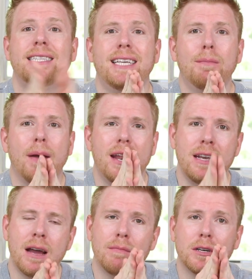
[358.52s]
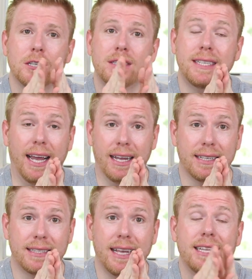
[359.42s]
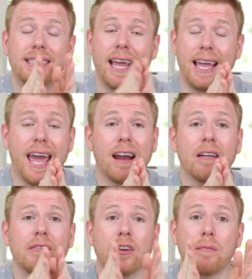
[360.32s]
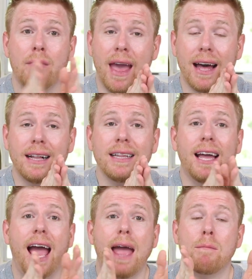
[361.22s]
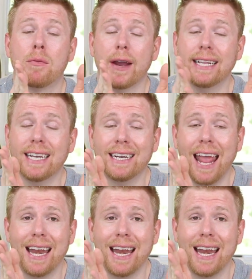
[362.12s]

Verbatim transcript: Tip number six, take care of your mail and break down